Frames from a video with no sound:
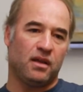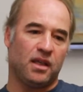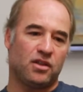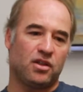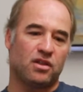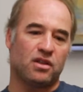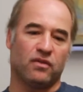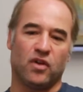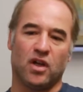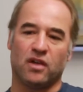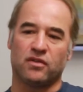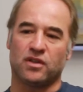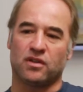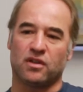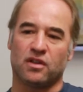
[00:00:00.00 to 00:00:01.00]
it just
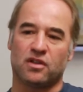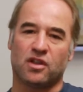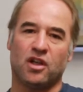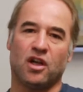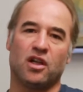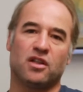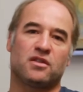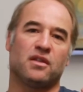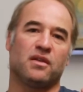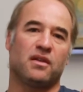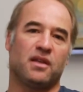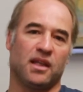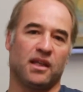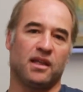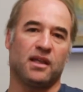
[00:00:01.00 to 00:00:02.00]
evolves into this constant
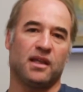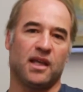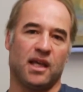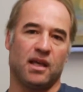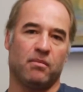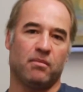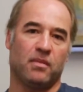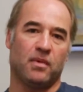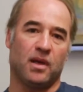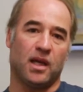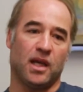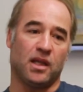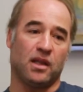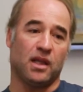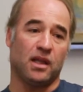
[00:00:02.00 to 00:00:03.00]
thinking game.
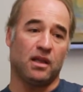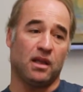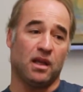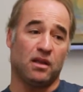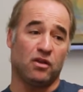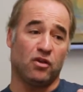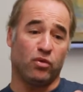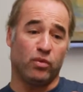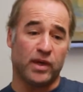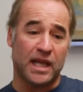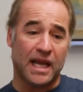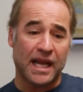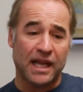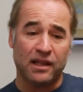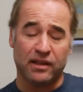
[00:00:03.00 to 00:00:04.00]
And, and, and the
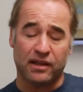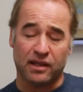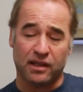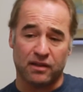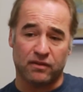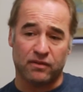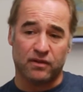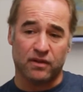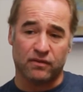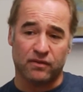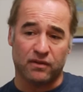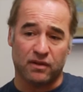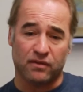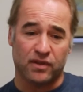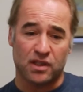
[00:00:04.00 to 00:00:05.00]
reality of,
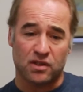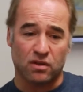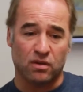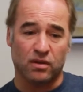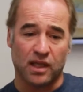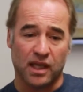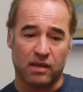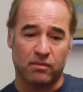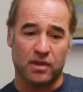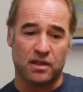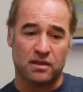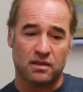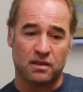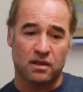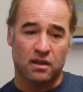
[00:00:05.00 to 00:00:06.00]
of, of this whole game
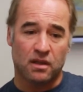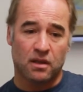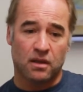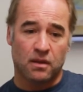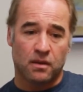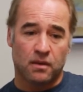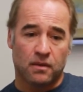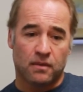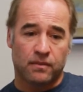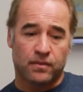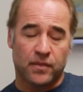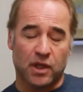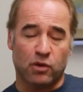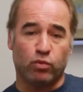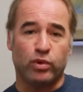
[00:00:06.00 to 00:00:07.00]
is
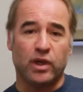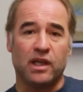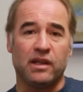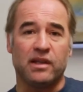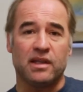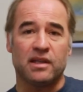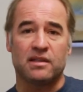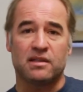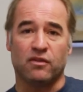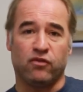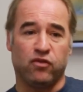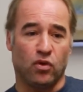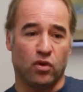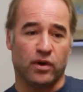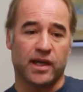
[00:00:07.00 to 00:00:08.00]
it really is a
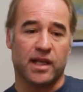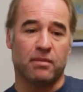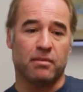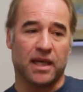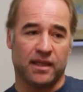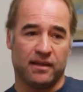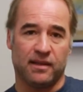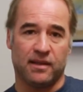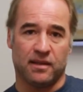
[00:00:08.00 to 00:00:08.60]
4 a.m. idea.